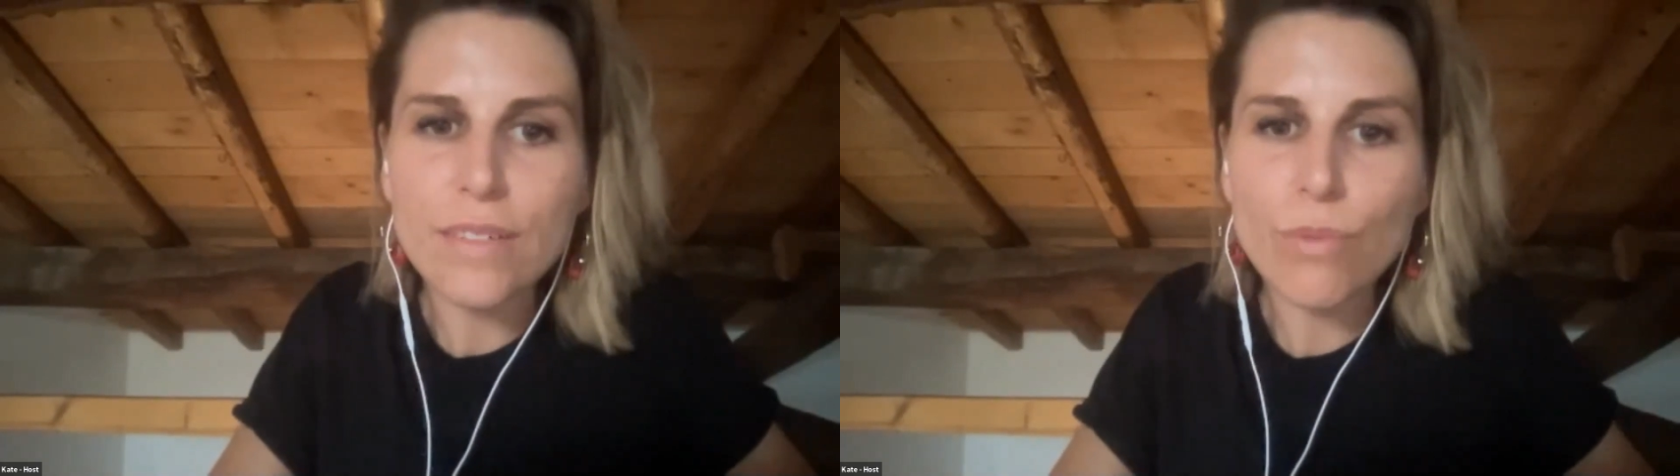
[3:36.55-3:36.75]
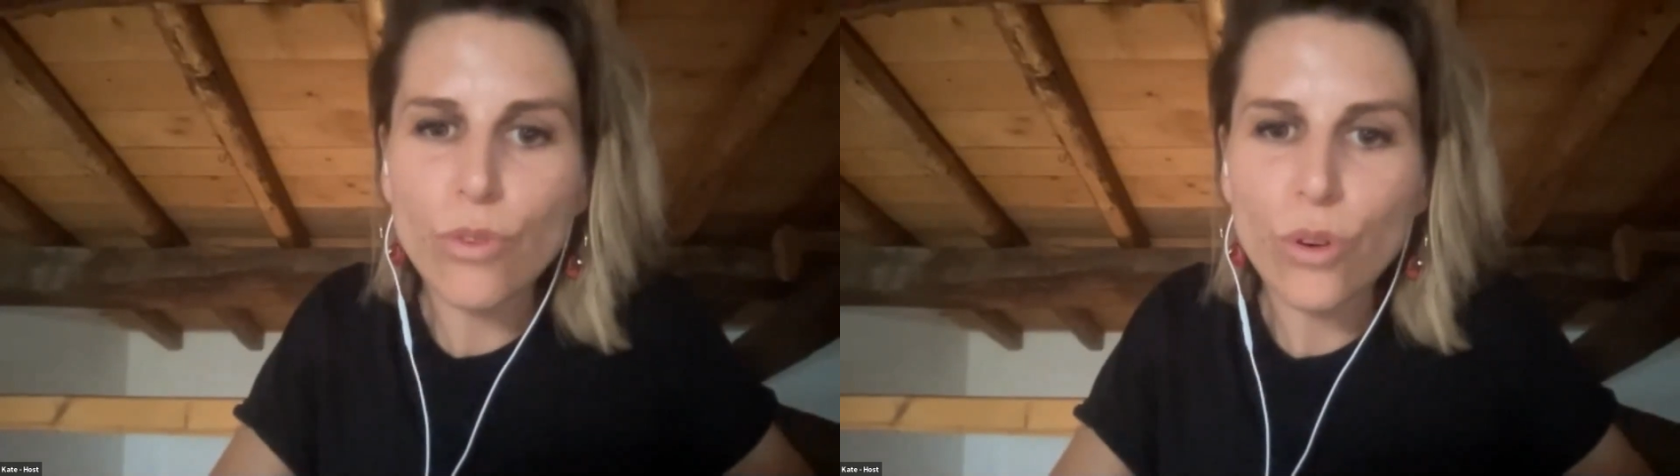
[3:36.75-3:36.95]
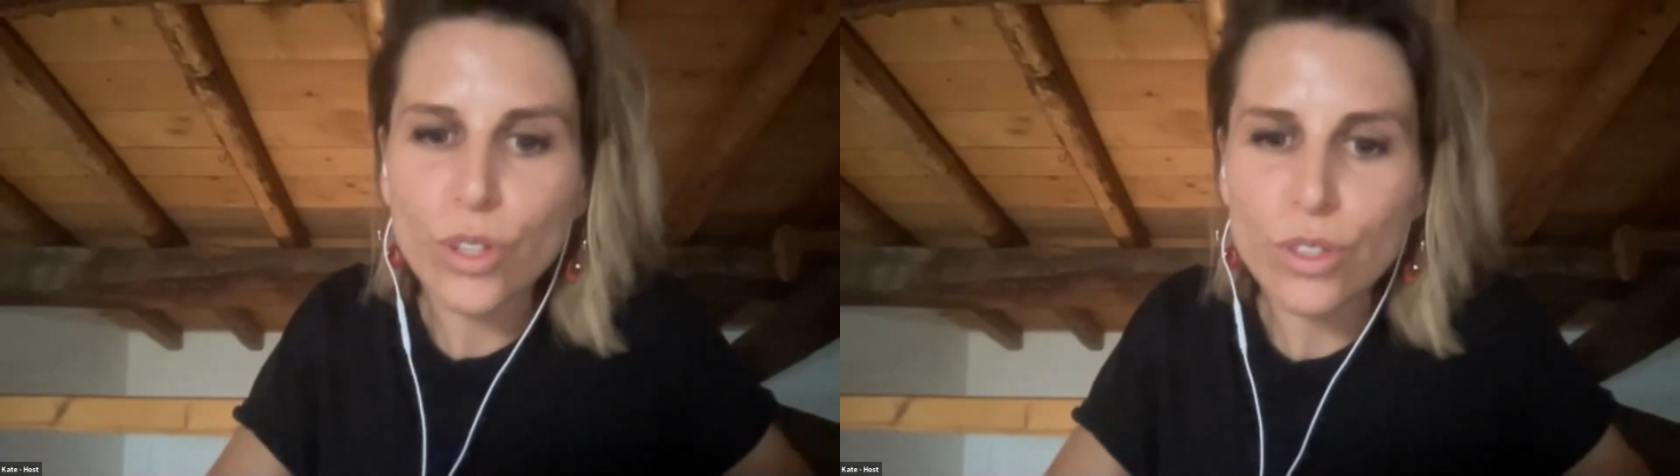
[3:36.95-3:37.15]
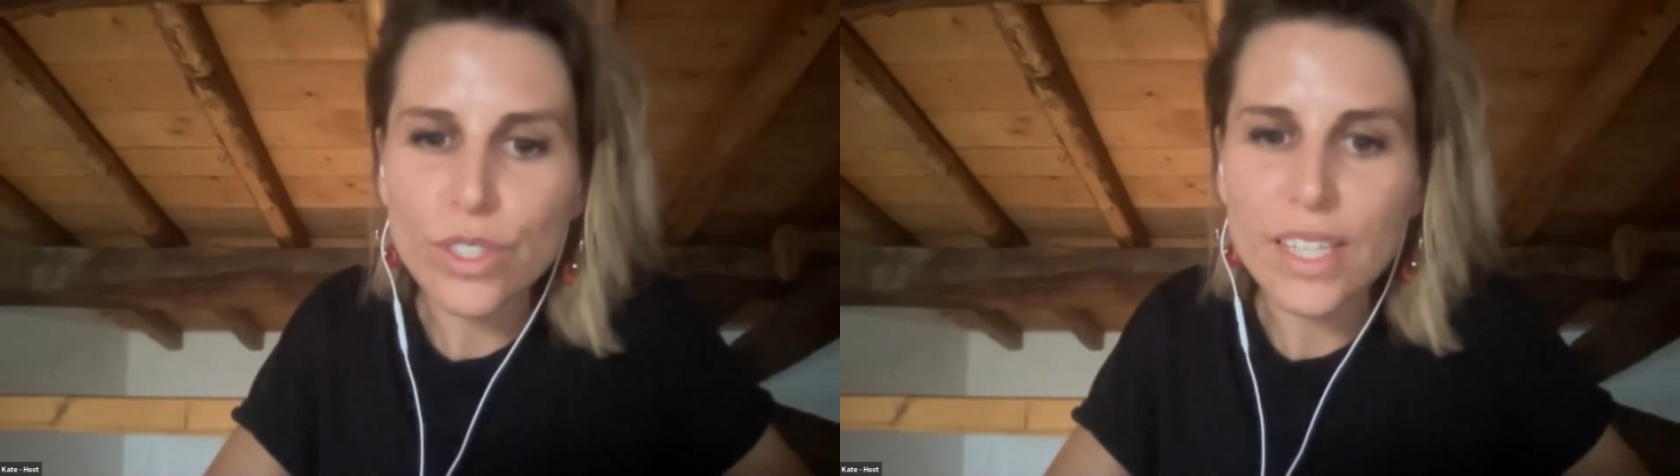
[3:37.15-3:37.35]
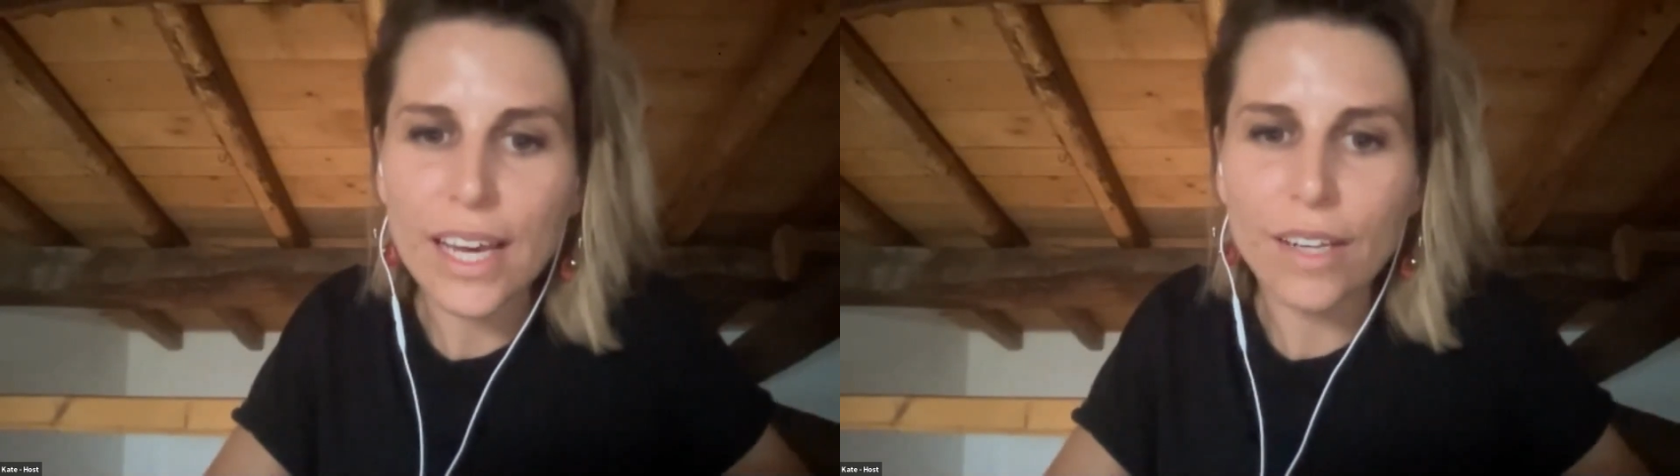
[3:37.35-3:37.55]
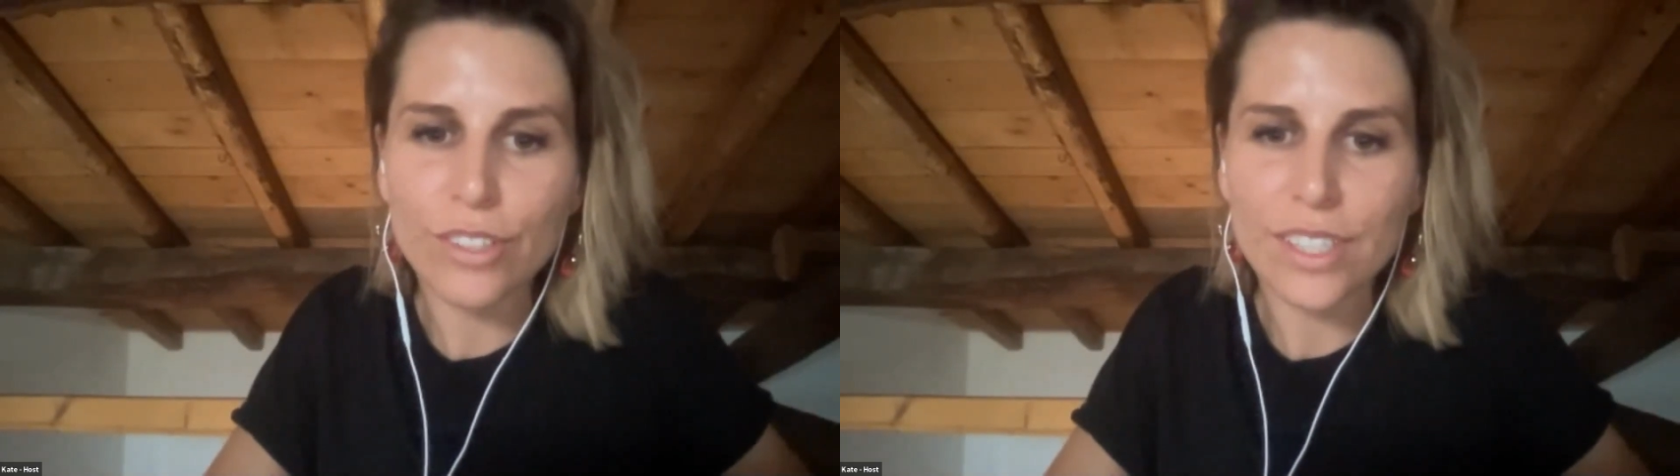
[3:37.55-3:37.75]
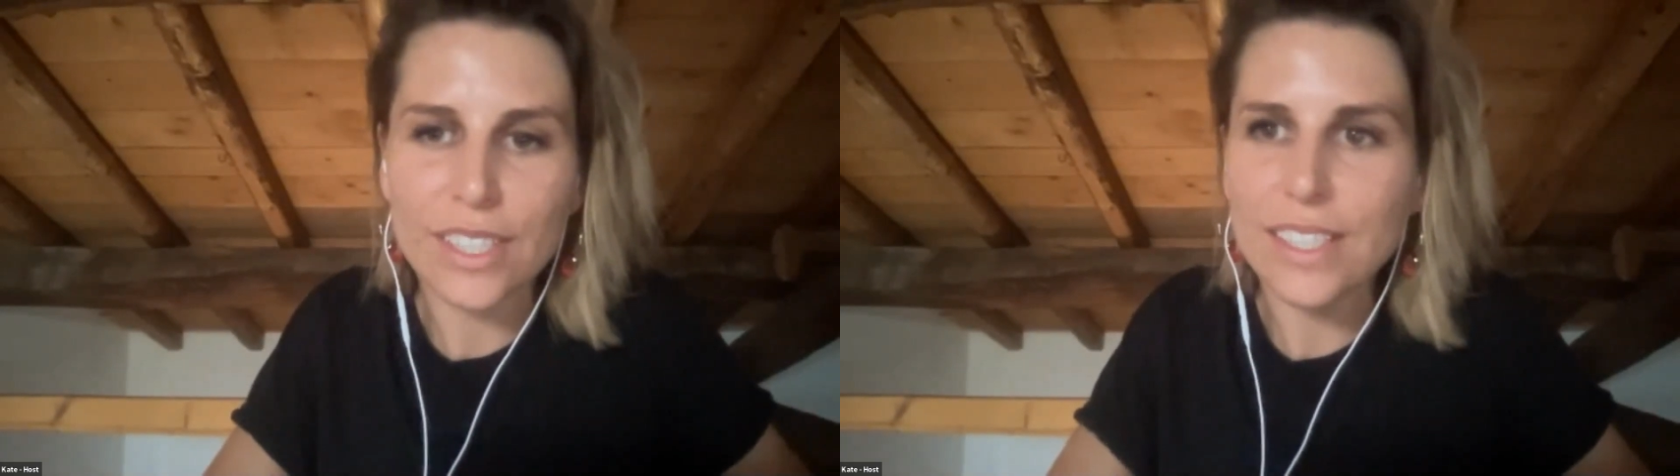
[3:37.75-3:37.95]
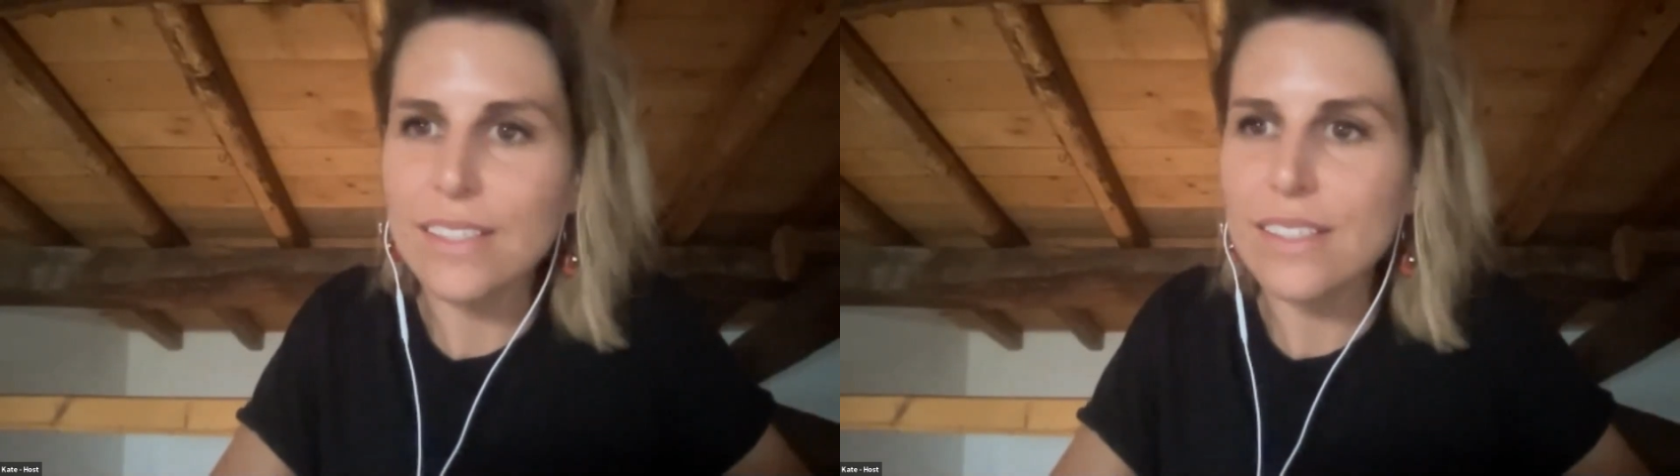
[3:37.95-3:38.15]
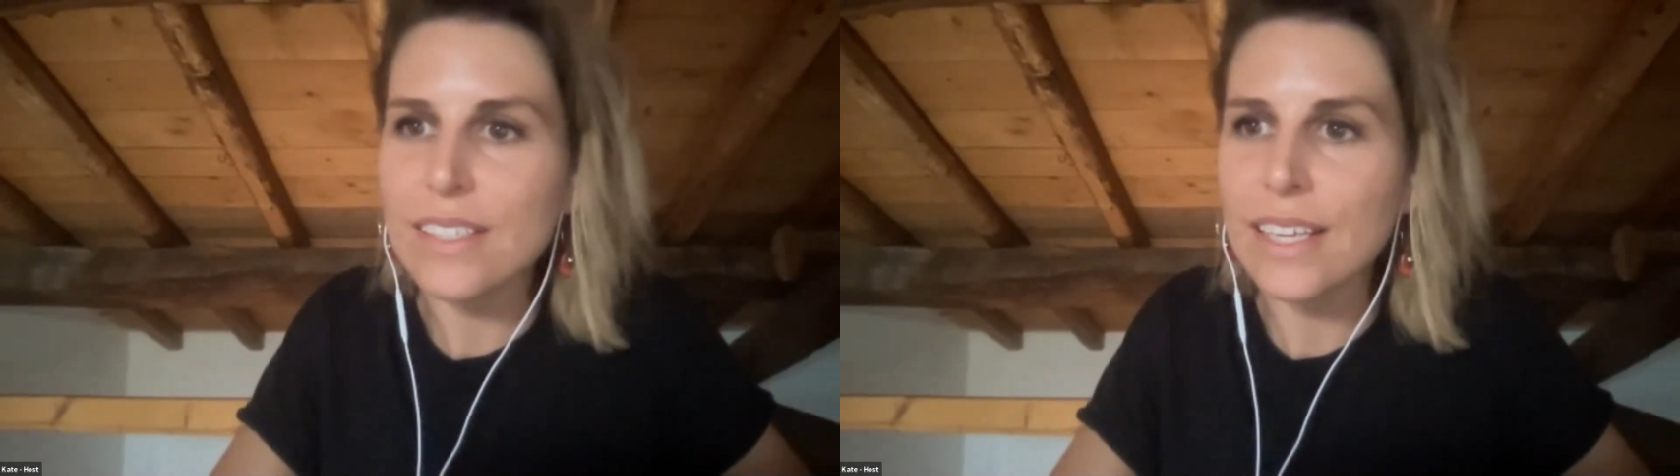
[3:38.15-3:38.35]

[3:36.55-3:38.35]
before you start, I'll just